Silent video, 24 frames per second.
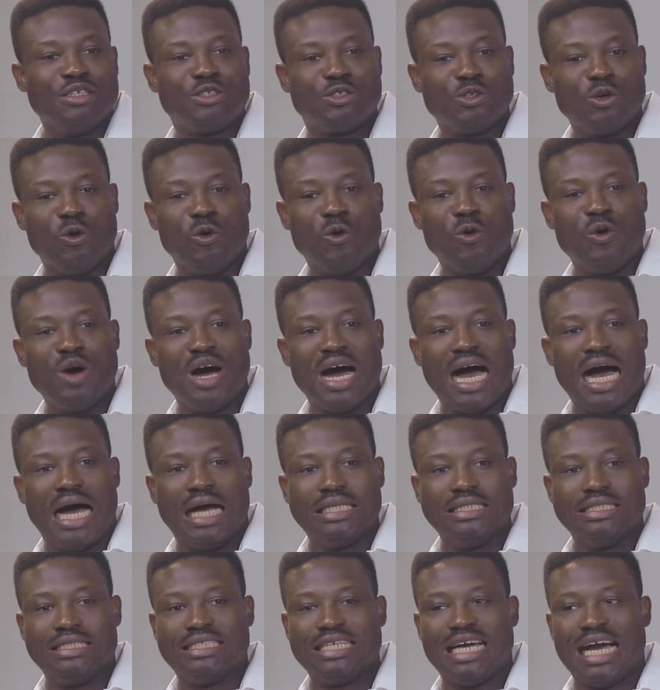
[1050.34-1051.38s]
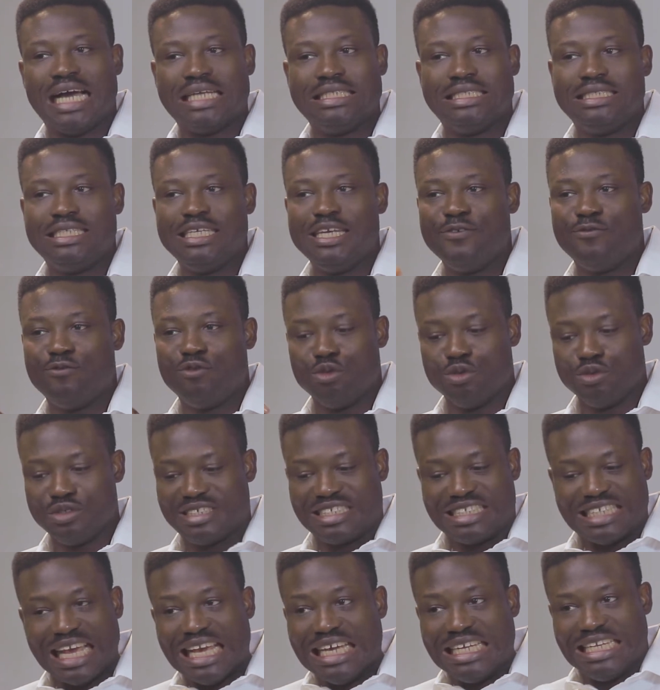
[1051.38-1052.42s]
So, and I didn't even
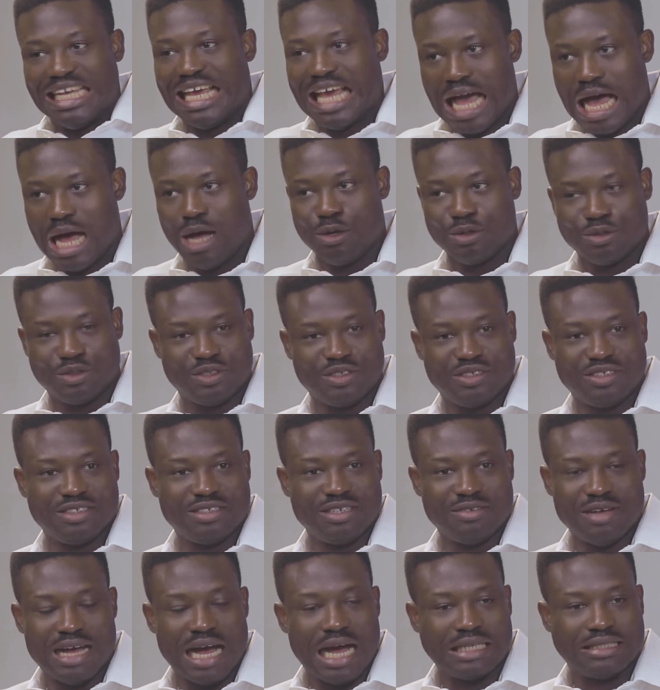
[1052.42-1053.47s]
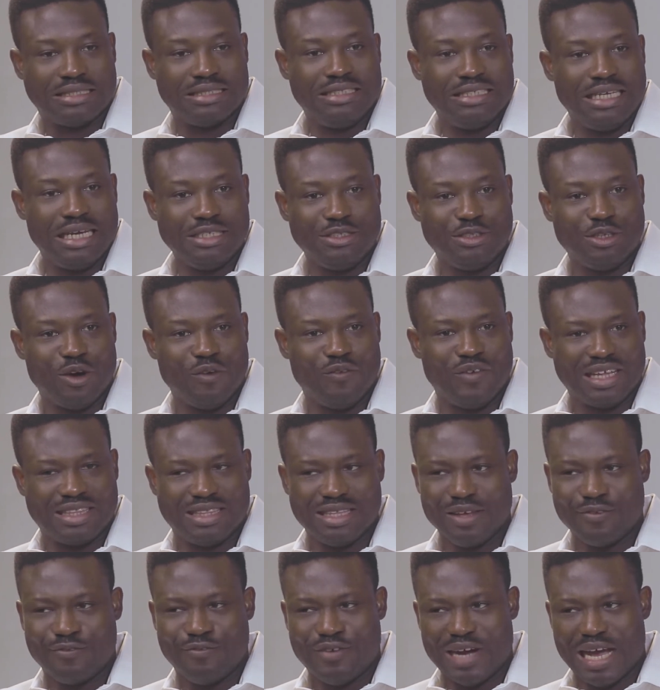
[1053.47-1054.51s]
stay in the house. At the age of, I
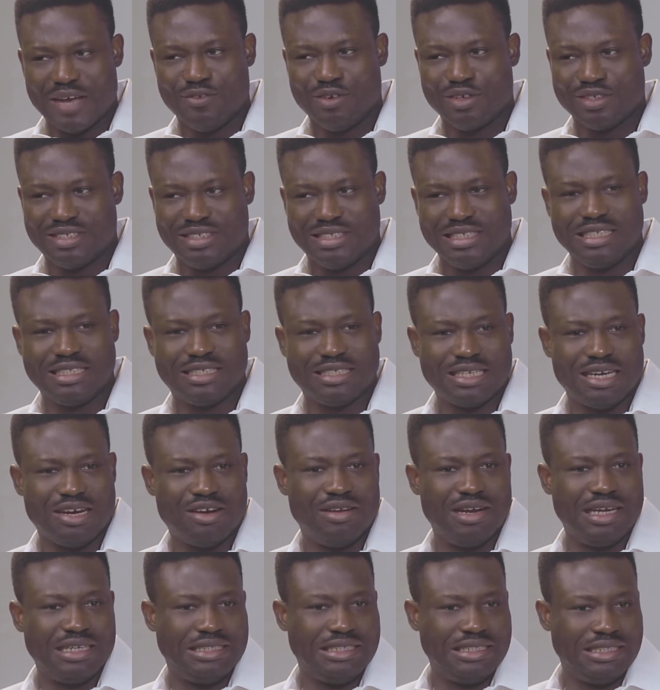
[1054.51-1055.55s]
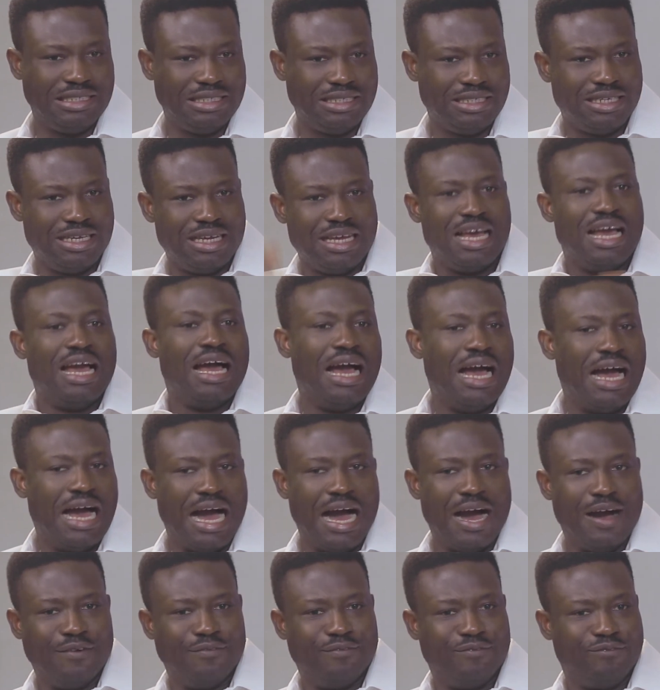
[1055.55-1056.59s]
think, 5 or 6 already,
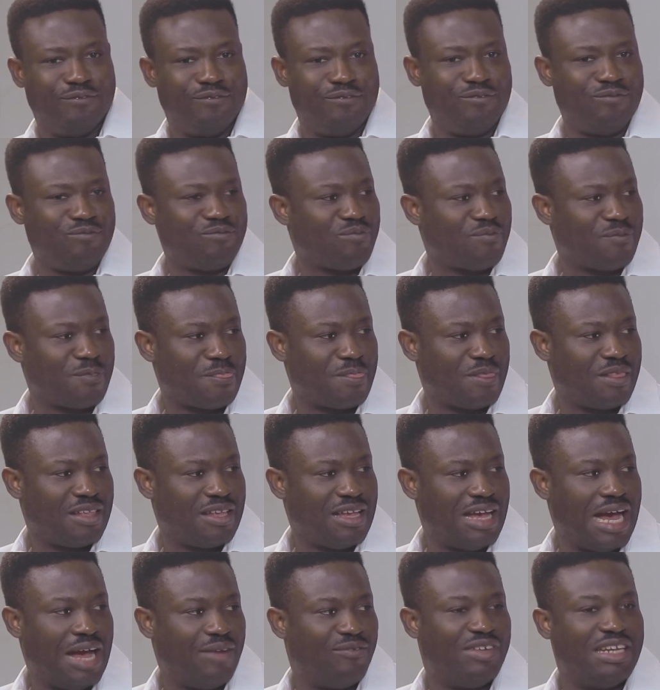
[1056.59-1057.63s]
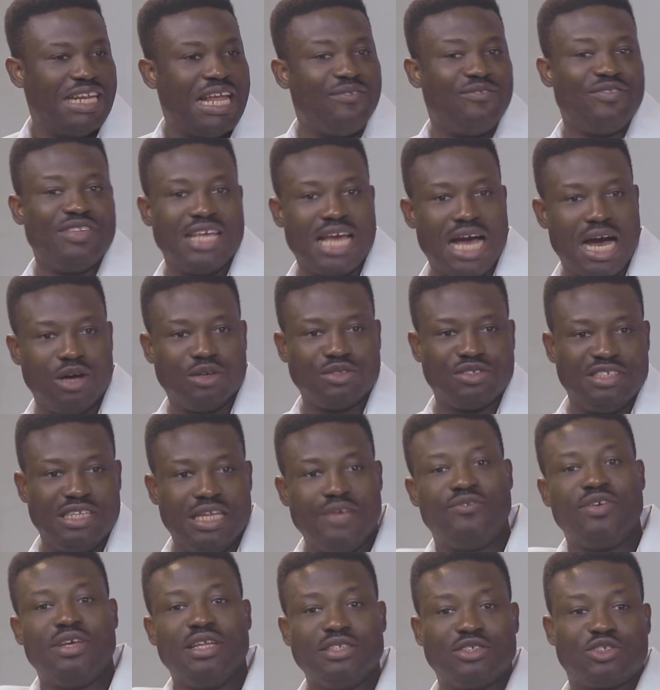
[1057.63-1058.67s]
I've left the house,
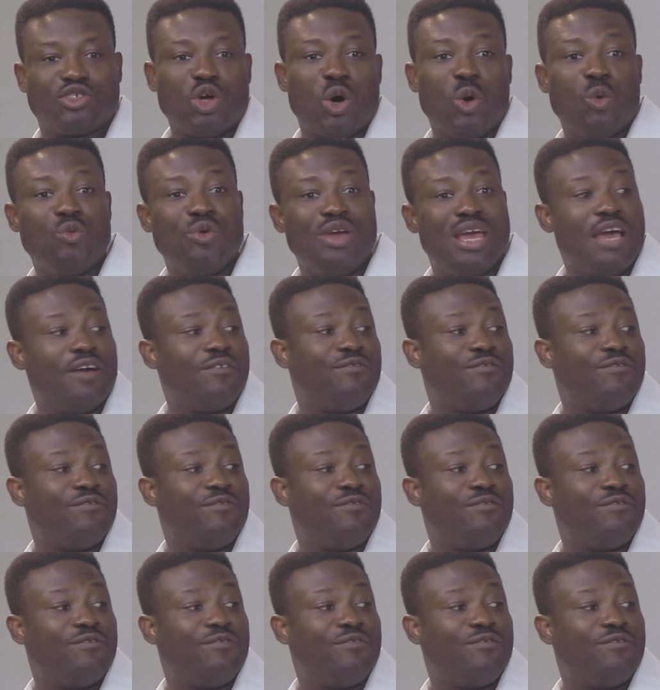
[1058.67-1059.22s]
living somewhere far.